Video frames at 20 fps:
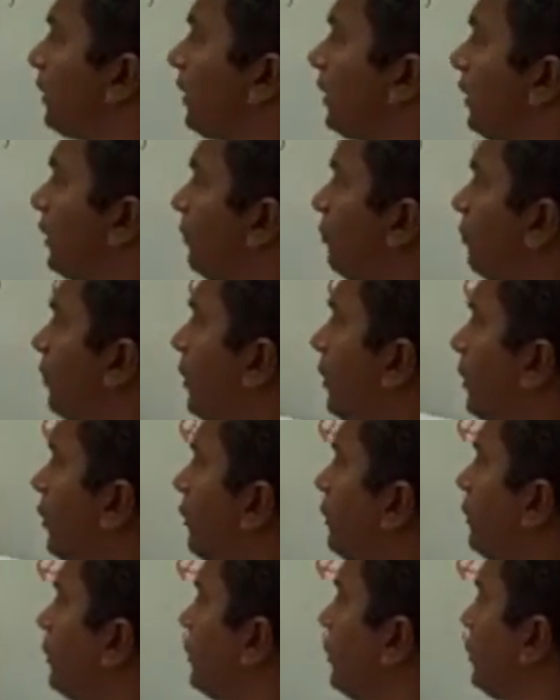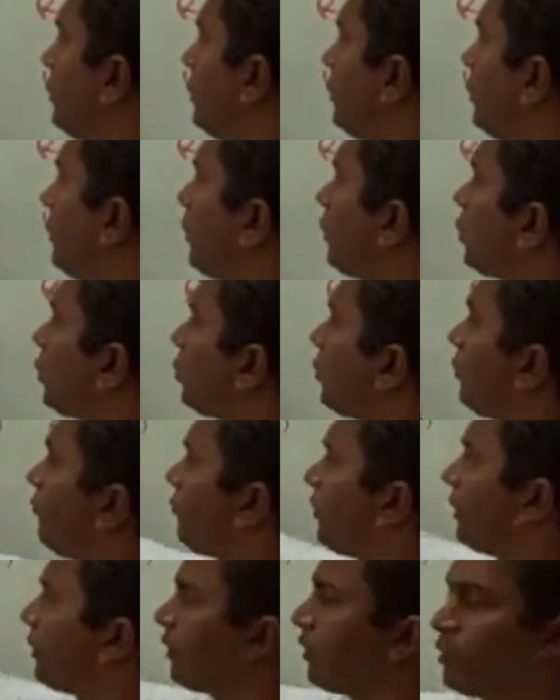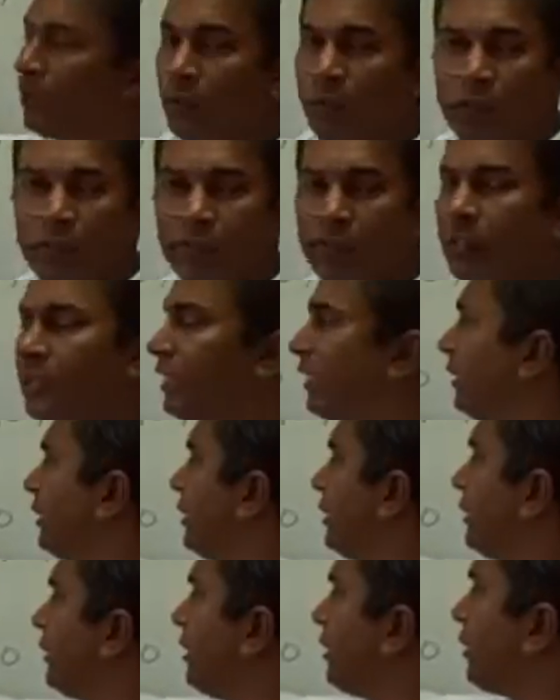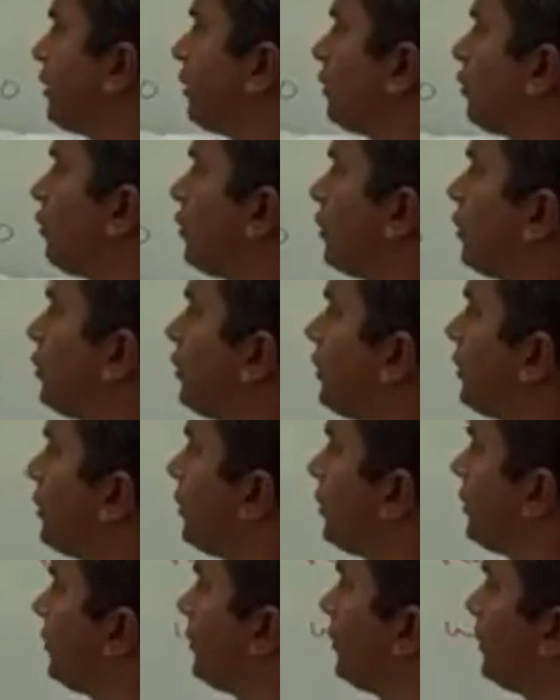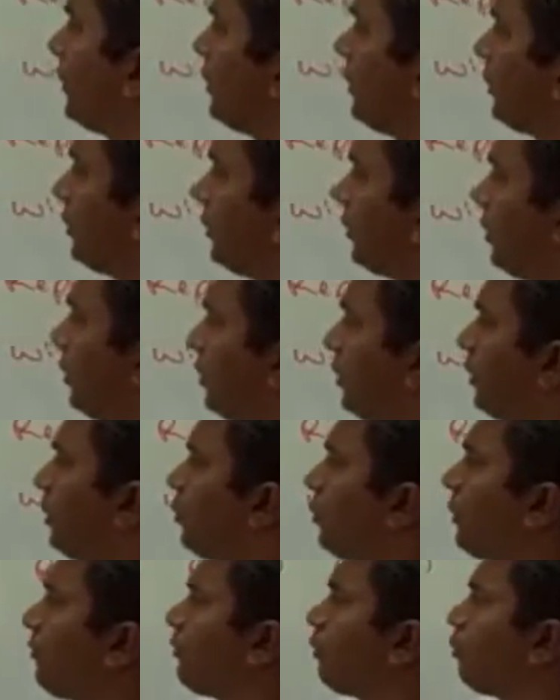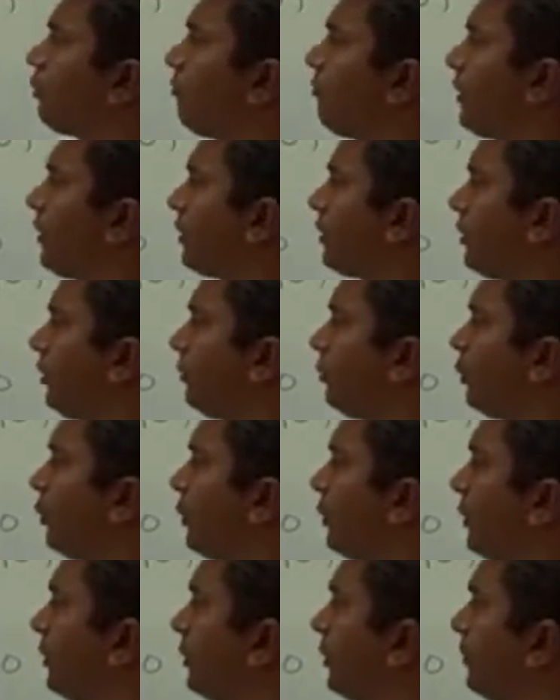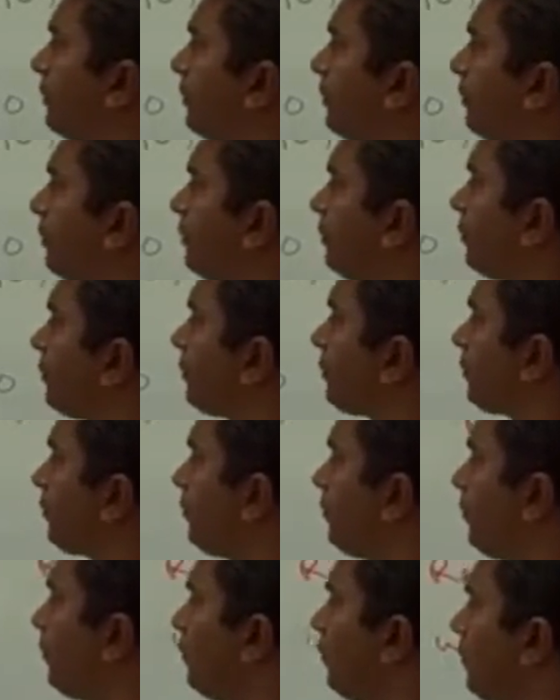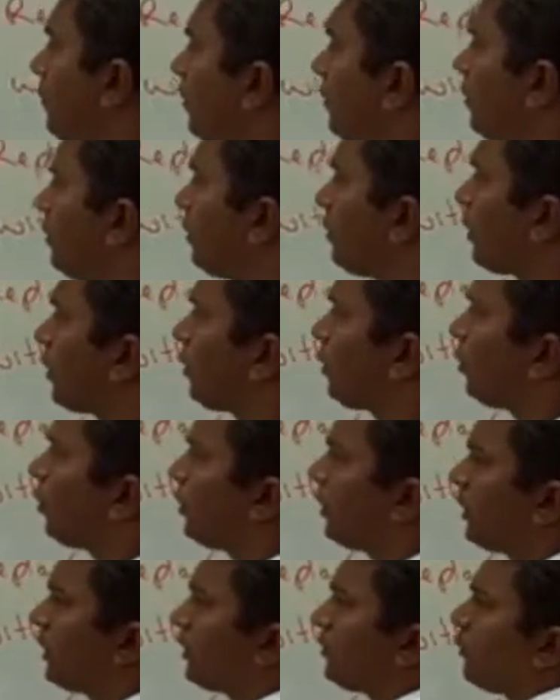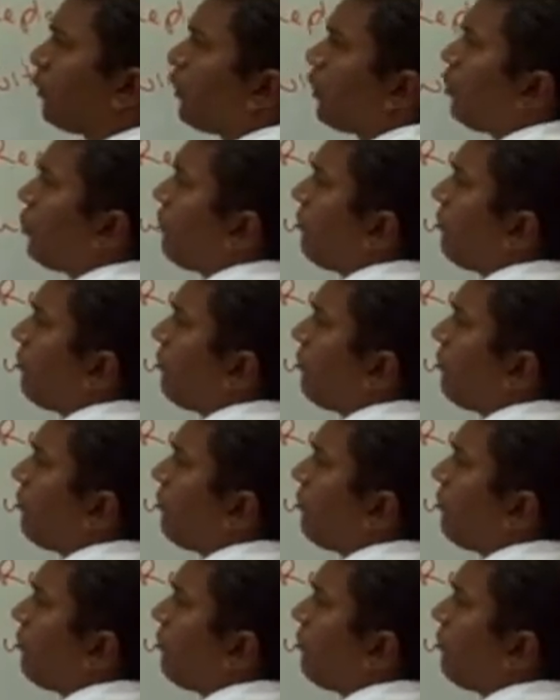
line pi over 2, it's reflected over in the second quadrant. So here we have the reflected point. The coordinates for a